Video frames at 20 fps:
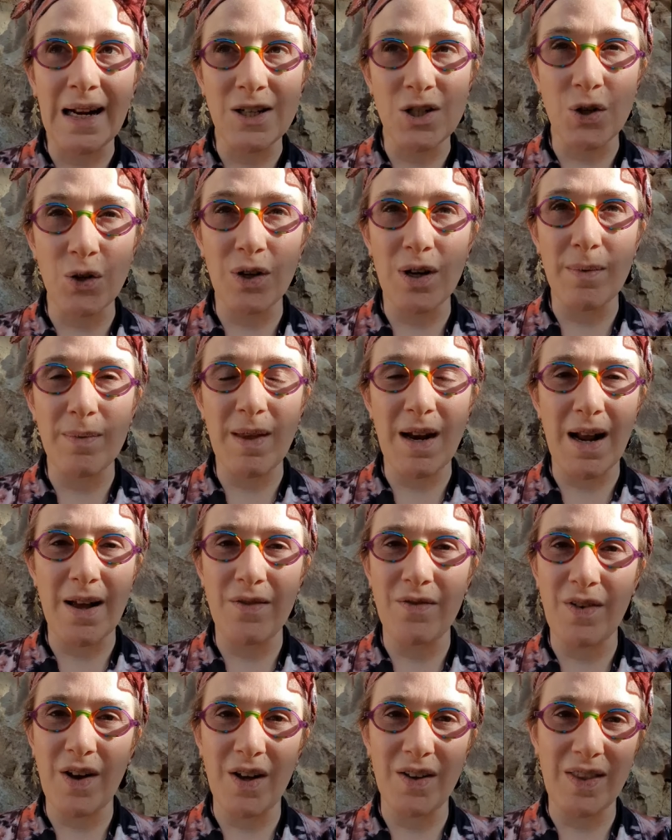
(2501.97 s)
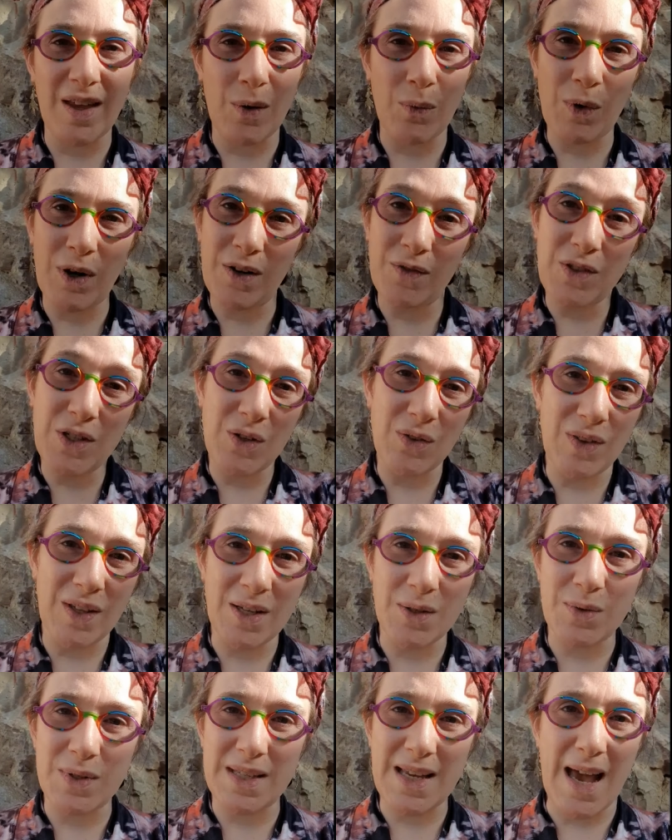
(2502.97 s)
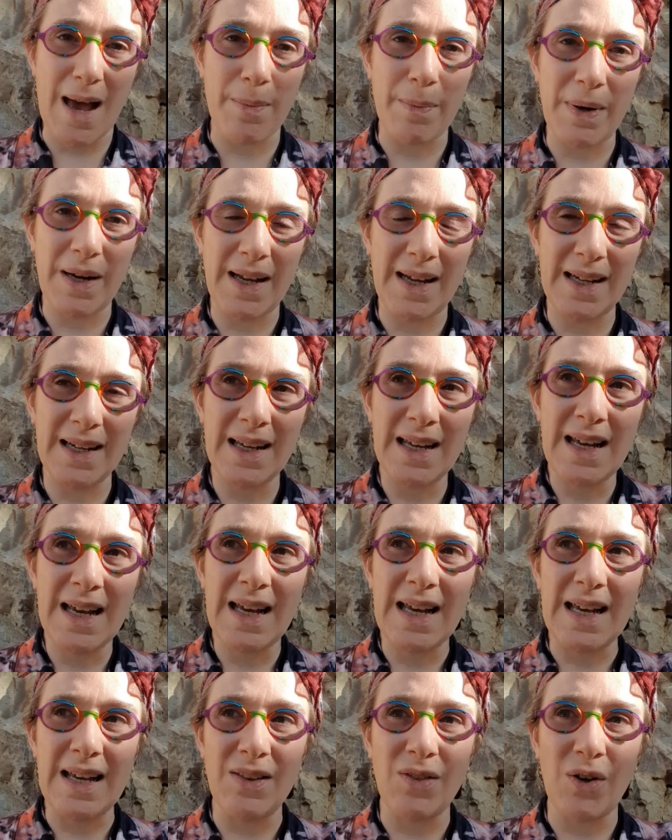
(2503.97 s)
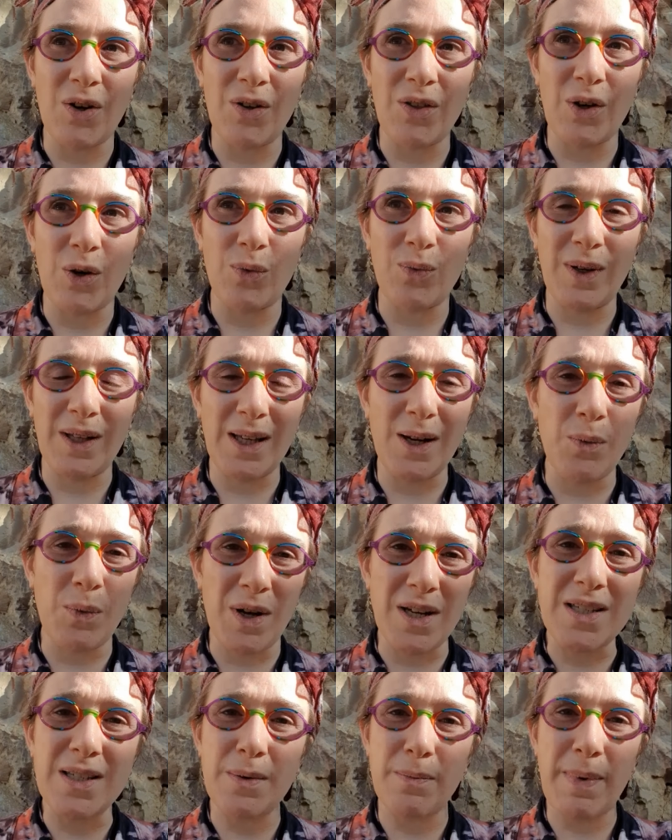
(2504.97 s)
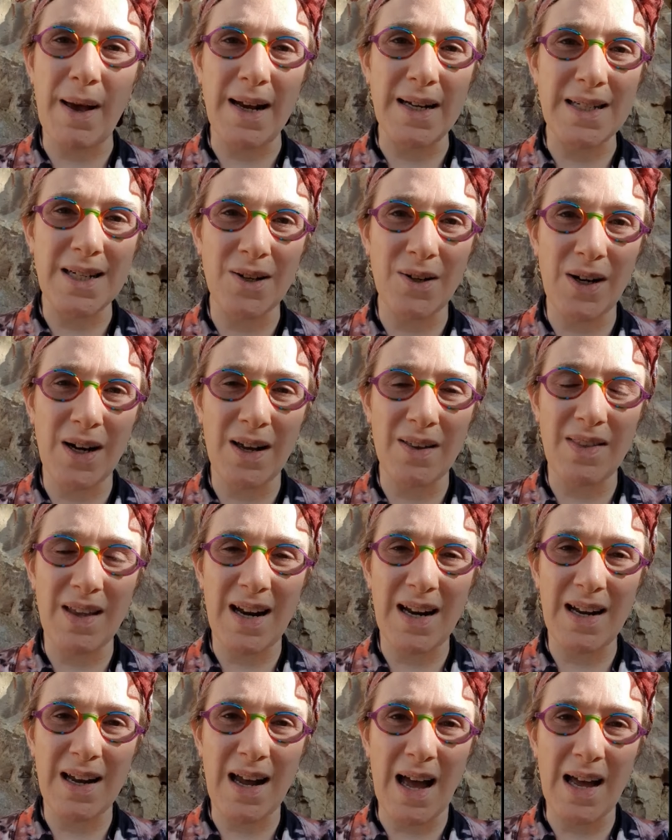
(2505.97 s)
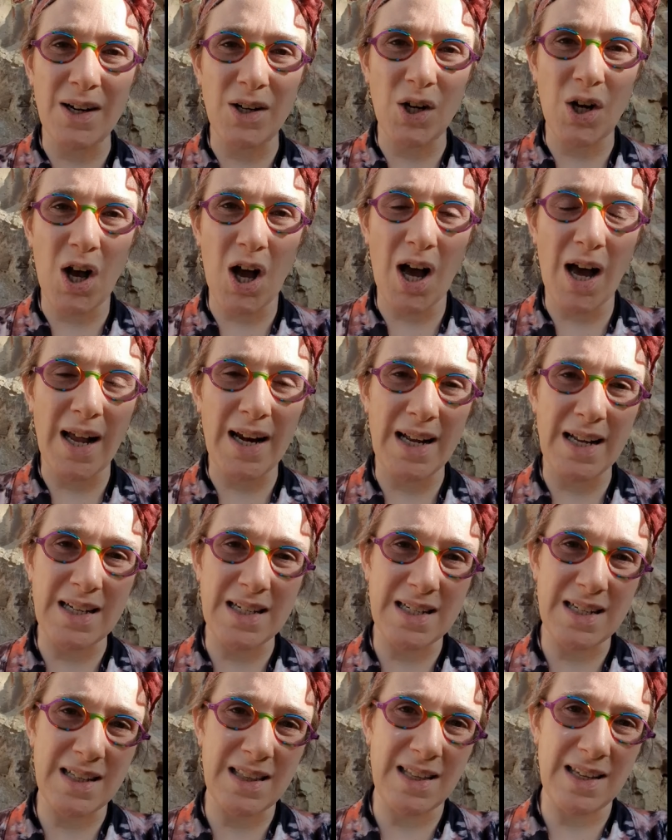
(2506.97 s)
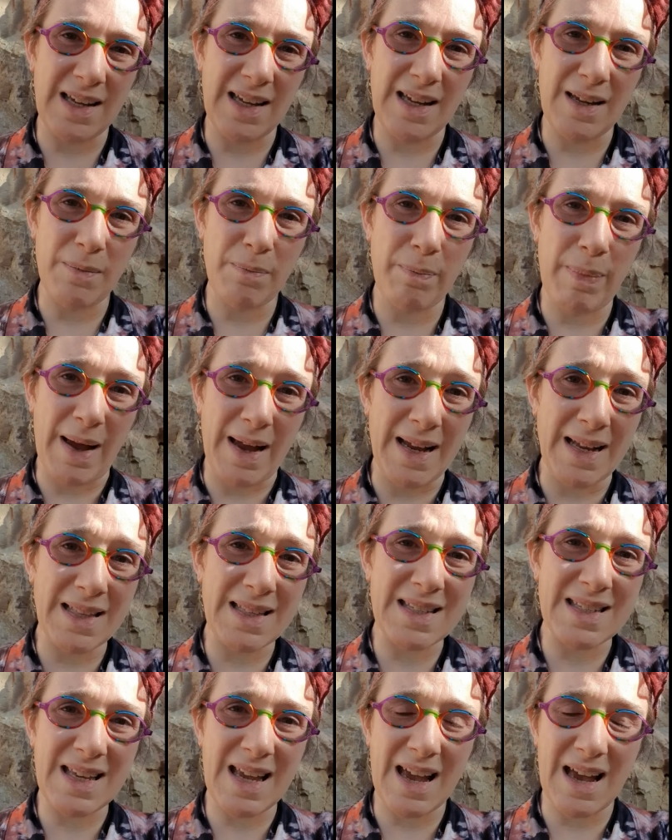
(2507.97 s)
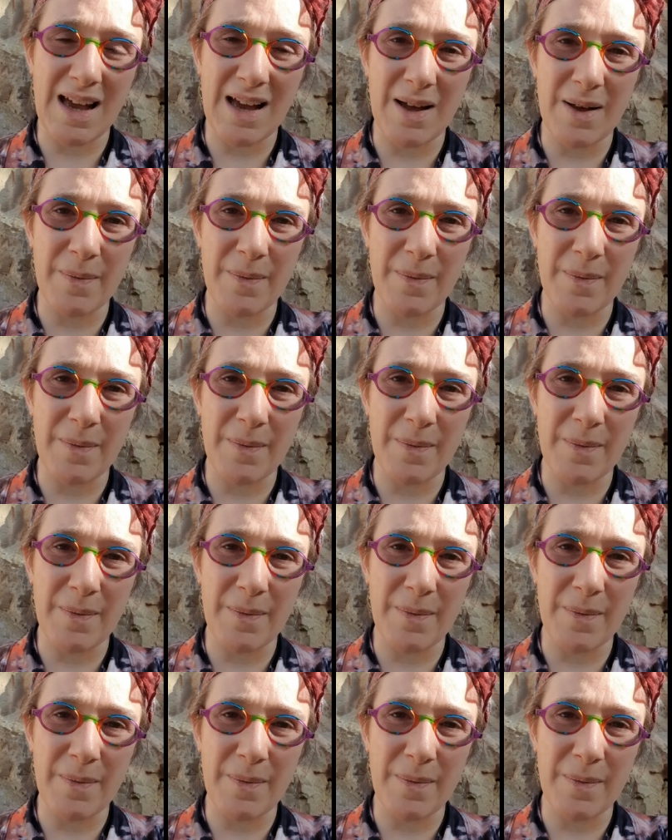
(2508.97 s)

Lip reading: And I told him that I felt that one of two things was happening. Either there really was some bacteria that had gotten caught into the bites